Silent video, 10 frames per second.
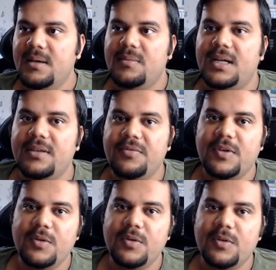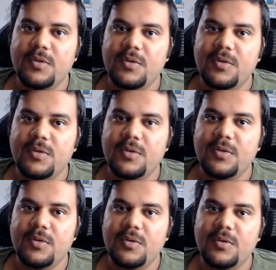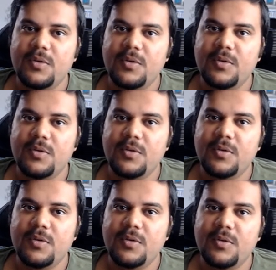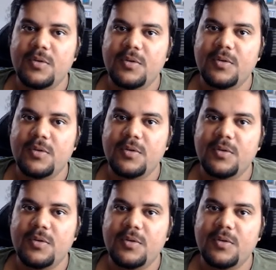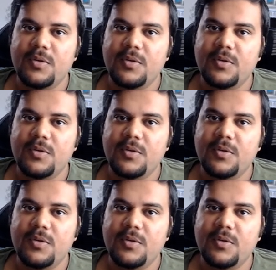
But if you are from here or from any European country,